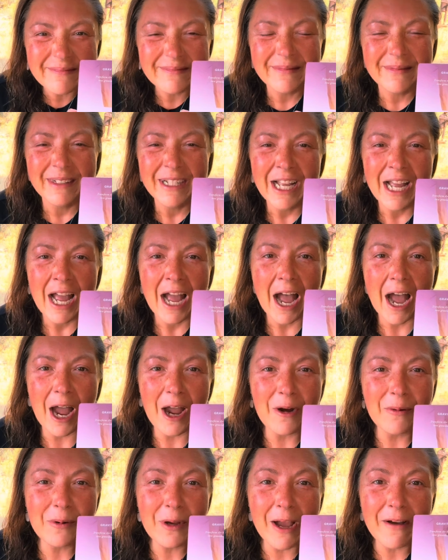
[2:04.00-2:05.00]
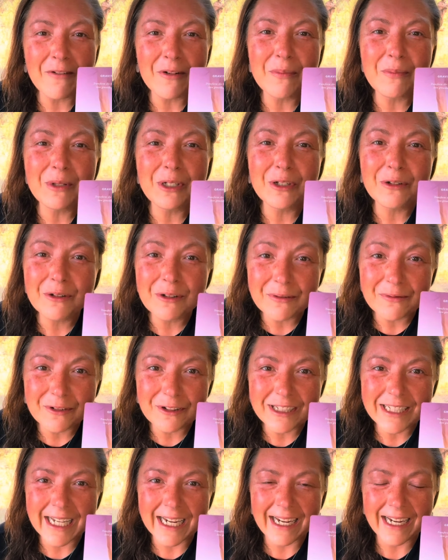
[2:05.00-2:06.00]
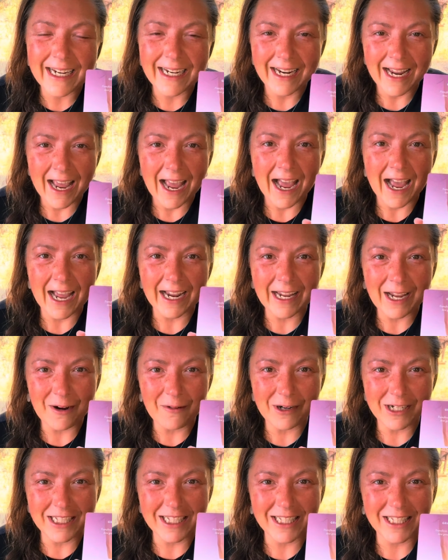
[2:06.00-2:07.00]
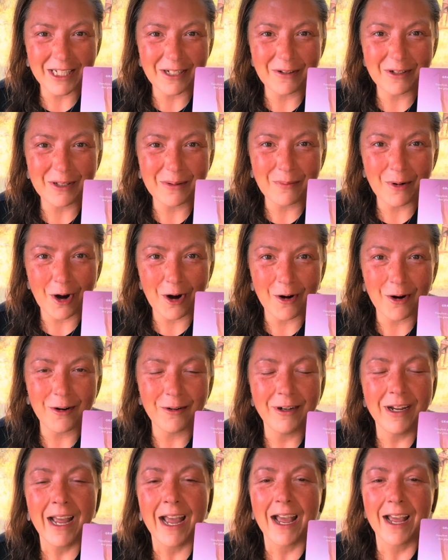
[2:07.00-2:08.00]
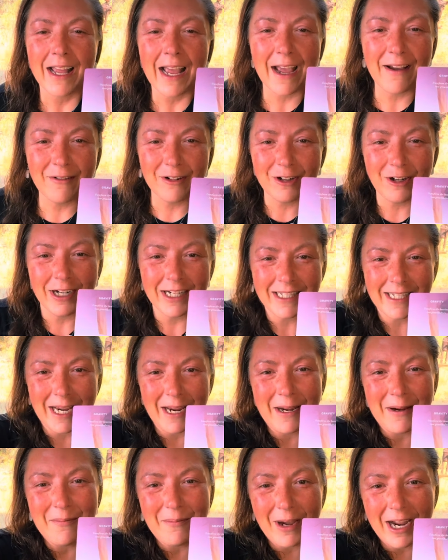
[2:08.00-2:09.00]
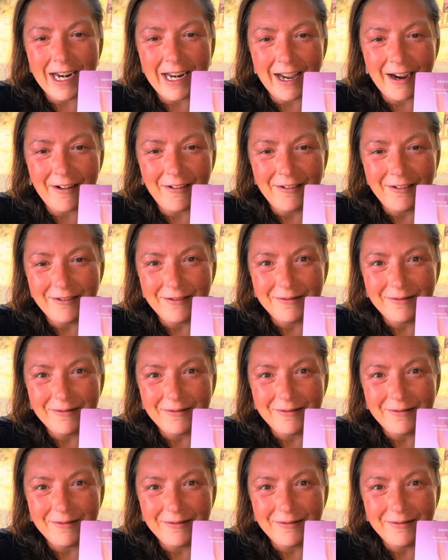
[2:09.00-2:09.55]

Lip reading: I hope you have a beautiful day. I can't wait to see you tomorrow. Have a great day. Bye now.